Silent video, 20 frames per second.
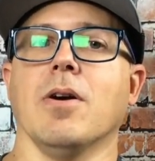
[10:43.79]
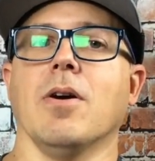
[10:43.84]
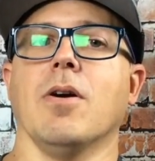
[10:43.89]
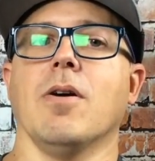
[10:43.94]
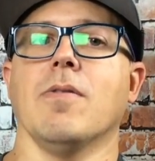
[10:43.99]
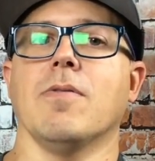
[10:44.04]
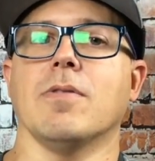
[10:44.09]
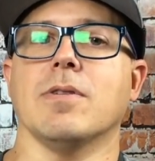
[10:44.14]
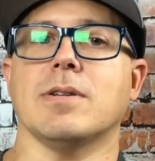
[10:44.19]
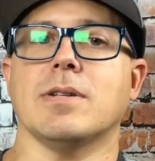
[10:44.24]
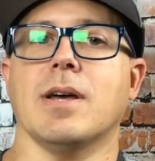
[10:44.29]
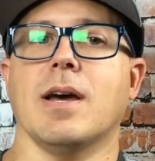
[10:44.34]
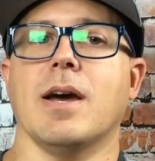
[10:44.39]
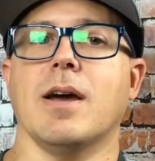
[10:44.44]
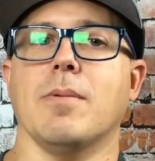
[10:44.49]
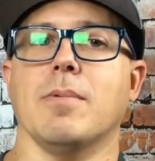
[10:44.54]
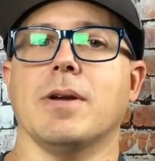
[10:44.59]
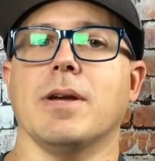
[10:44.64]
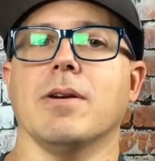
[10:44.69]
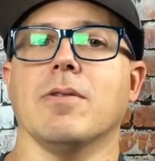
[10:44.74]
over
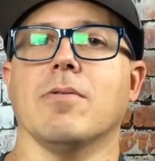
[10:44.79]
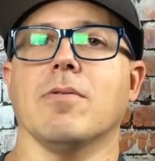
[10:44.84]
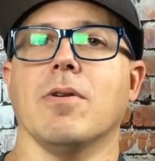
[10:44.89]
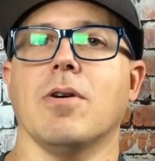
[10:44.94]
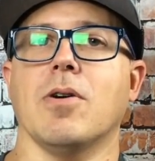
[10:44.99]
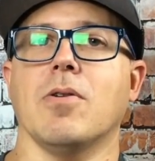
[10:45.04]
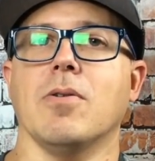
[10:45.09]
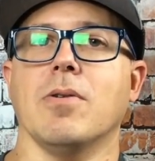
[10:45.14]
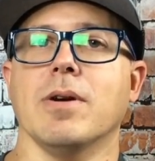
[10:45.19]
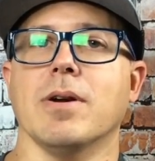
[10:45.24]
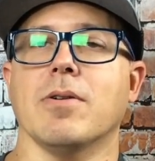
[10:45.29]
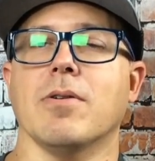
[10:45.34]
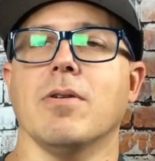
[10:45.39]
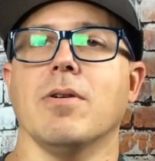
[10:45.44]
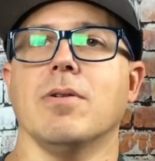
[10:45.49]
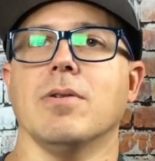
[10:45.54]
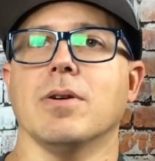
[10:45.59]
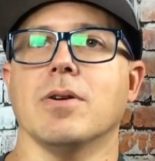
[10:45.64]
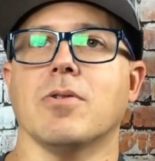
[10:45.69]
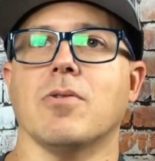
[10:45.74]
time can grow and
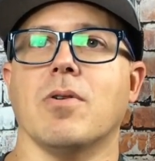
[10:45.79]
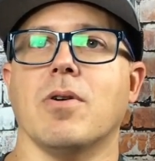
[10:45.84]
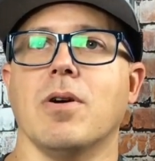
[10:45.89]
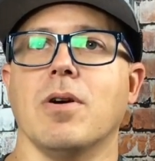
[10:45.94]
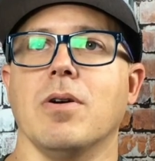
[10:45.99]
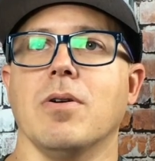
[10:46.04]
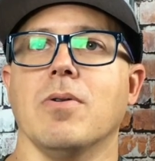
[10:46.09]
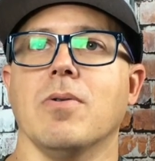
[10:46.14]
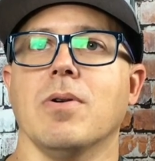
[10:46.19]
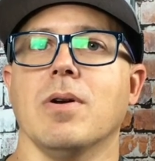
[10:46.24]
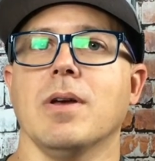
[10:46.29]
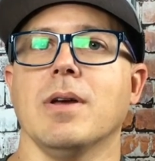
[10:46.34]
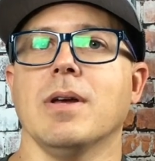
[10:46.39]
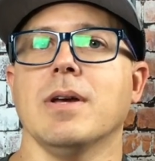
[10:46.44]
grow and grow.